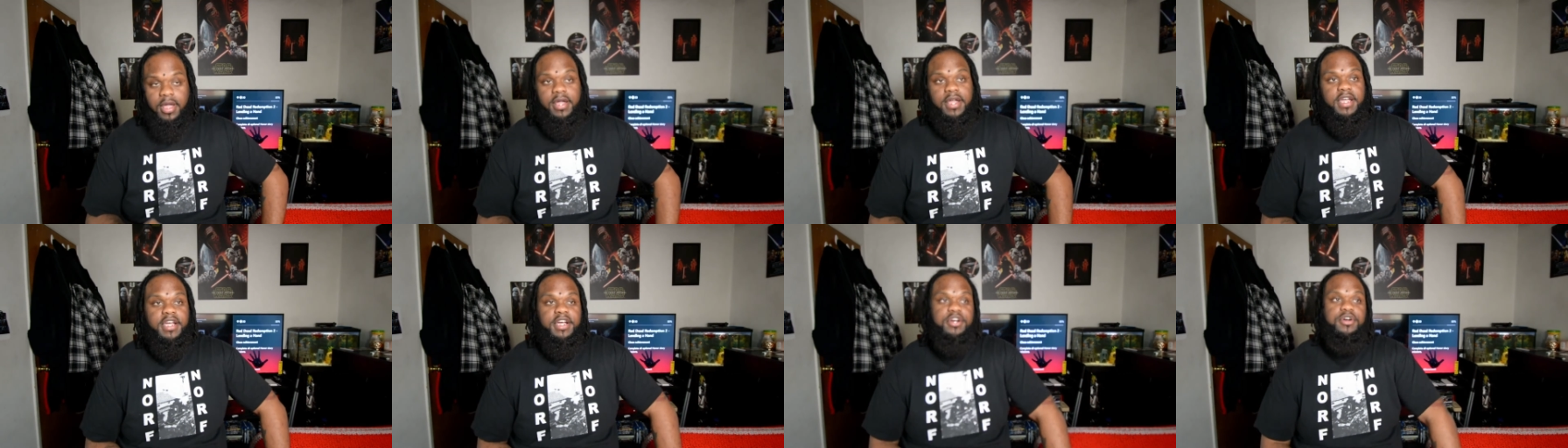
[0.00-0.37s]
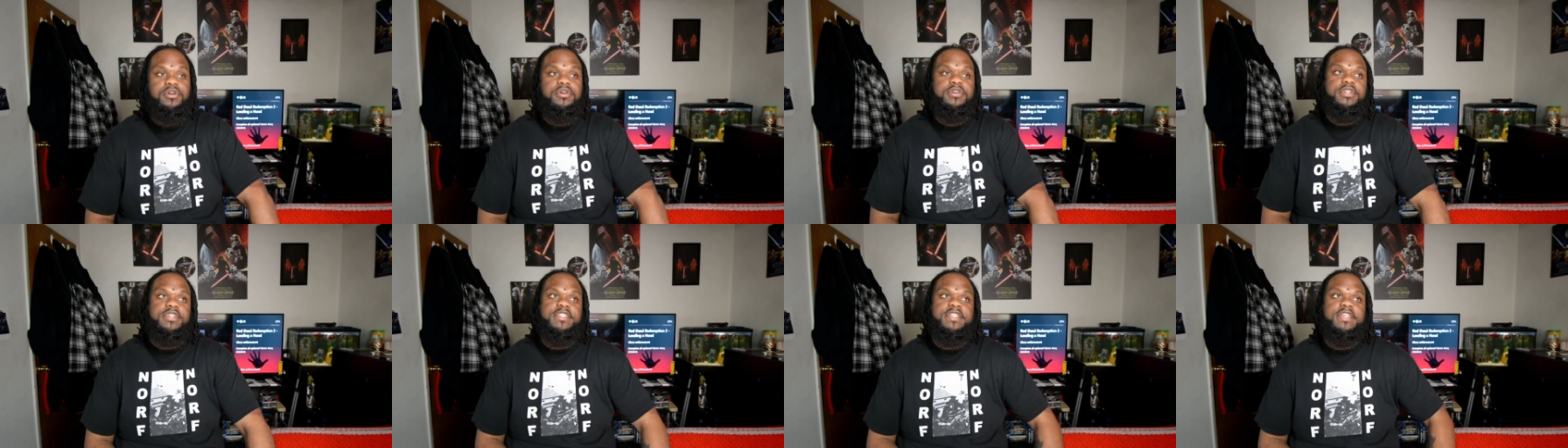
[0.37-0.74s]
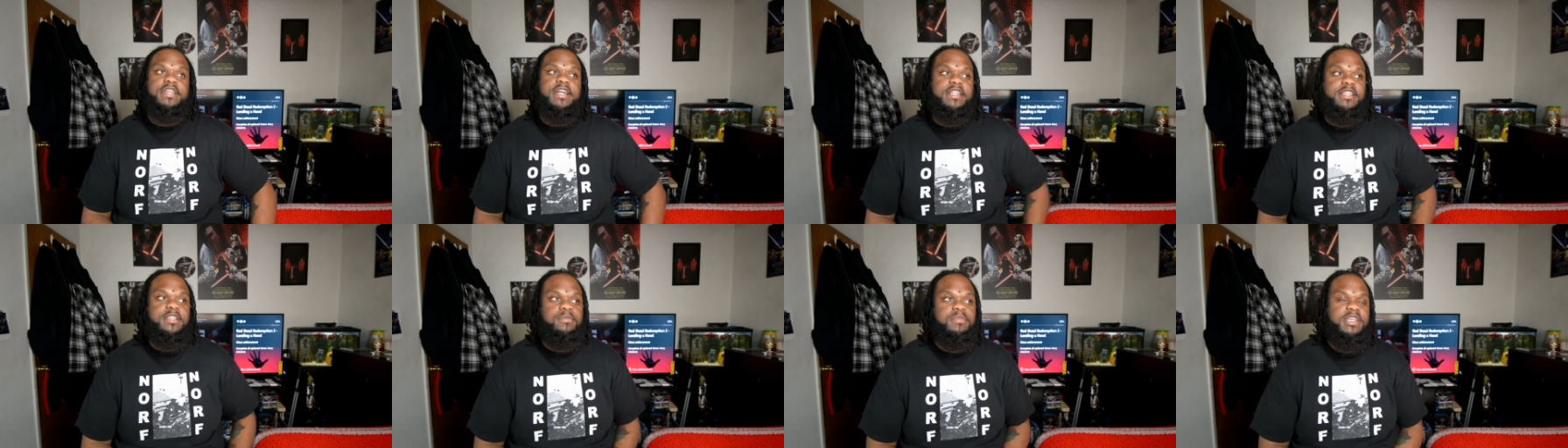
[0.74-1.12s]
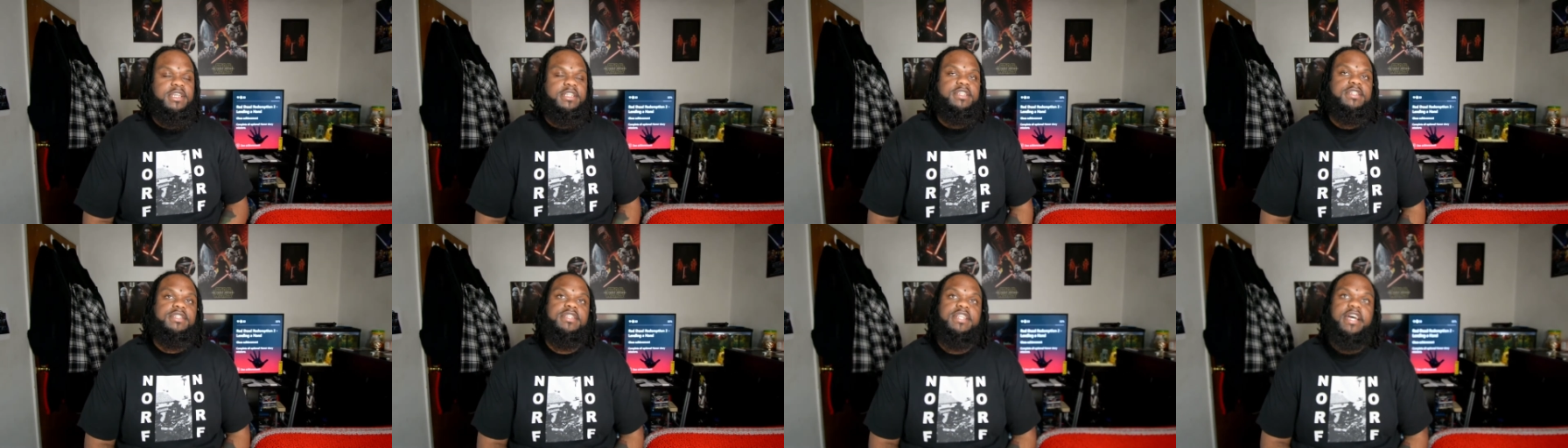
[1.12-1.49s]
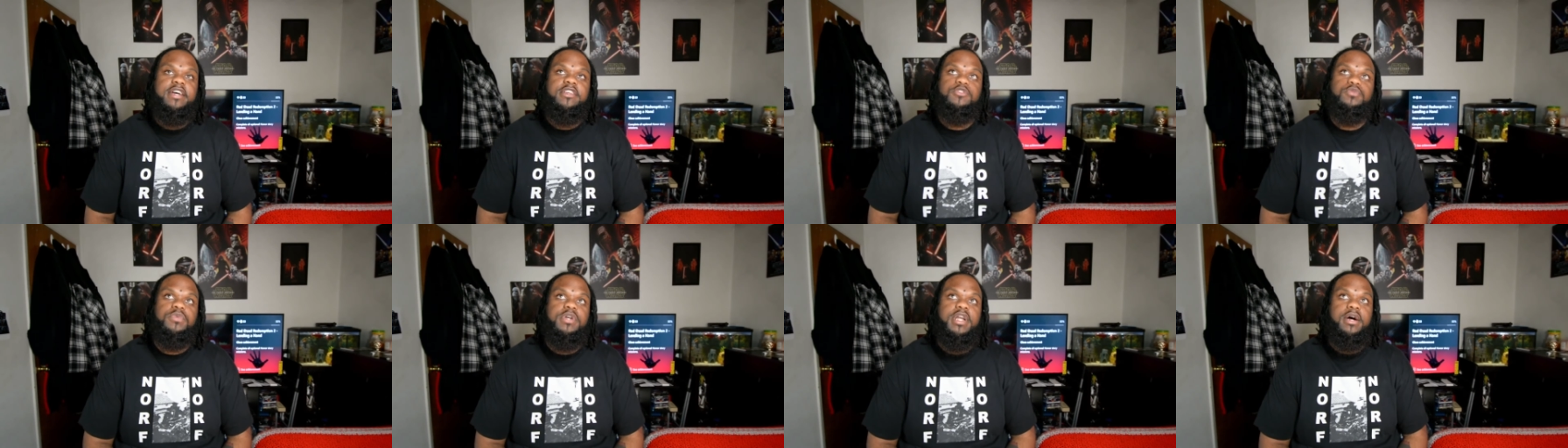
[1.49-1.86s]
Carol and her son at the beach.
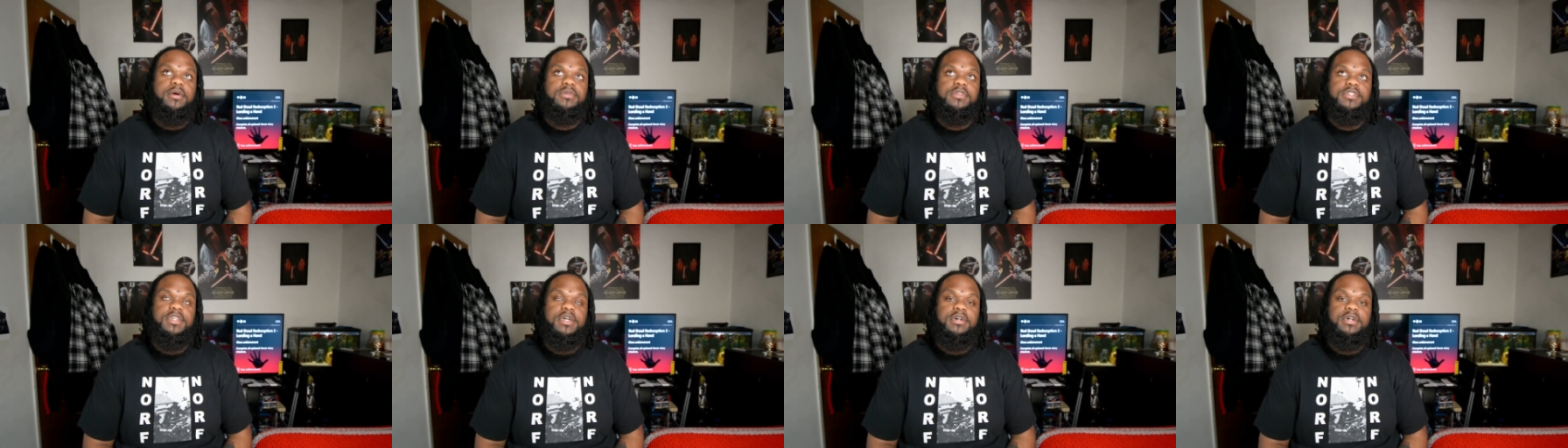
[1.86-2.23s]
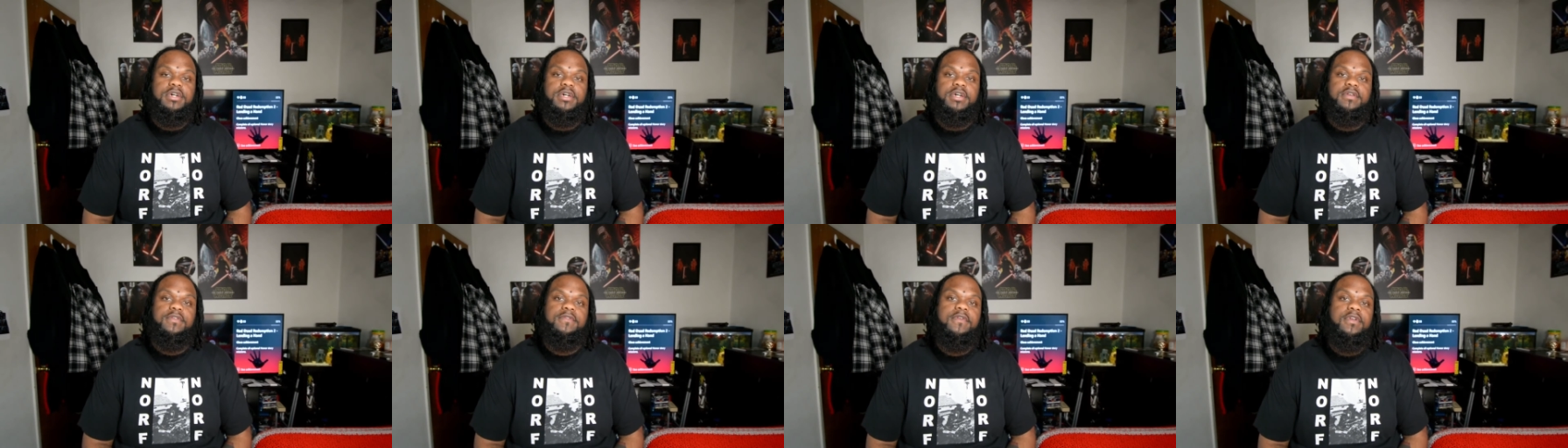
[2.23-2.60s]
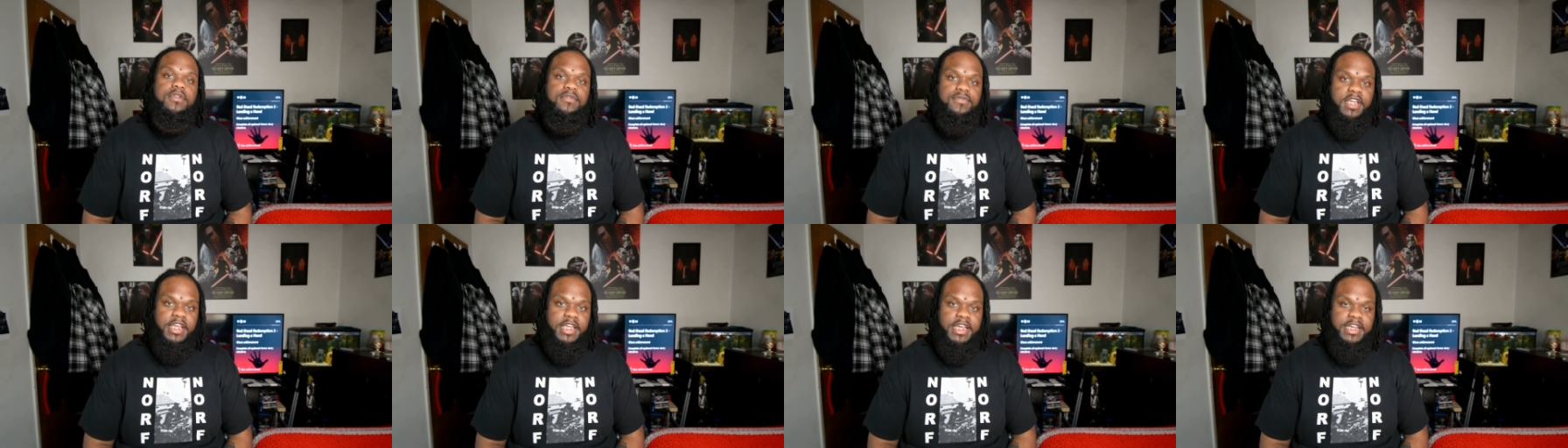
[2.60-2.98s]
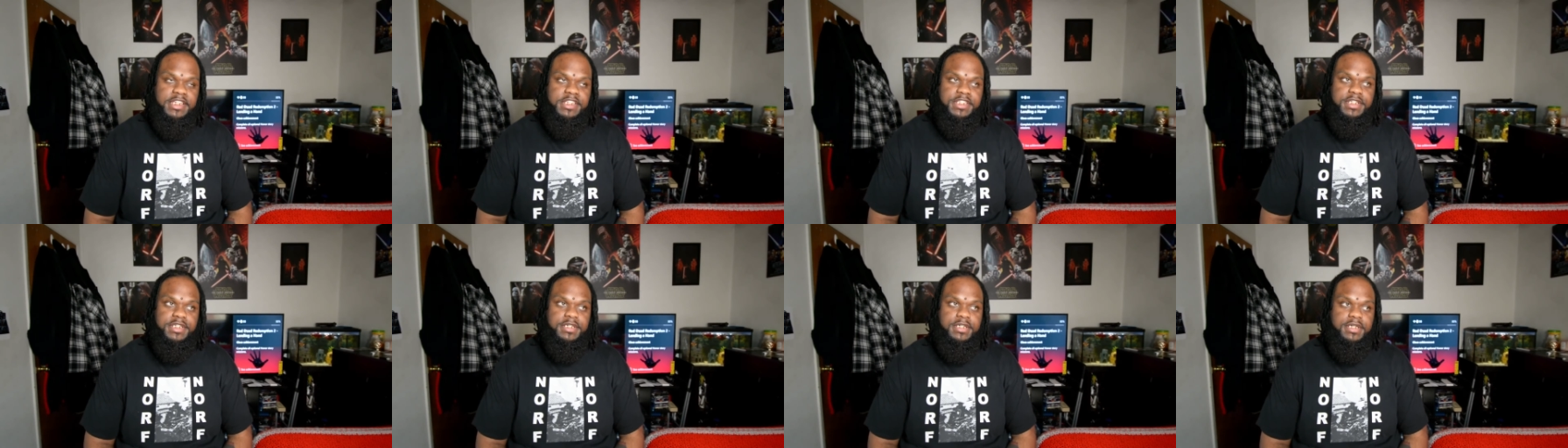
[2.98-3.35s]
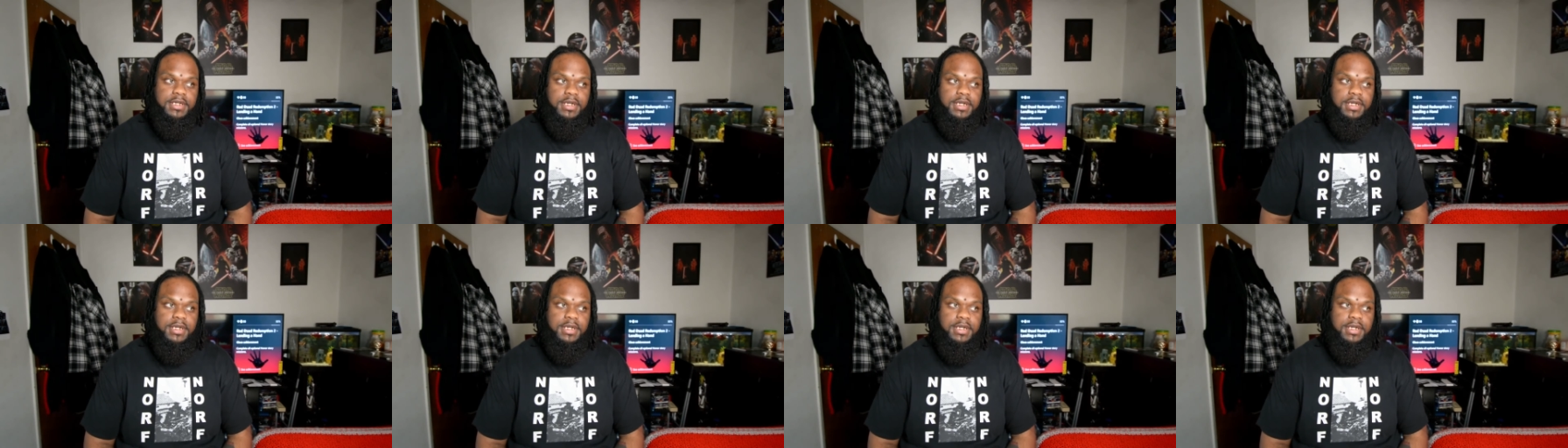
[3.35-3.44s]
That's when I was on vacation.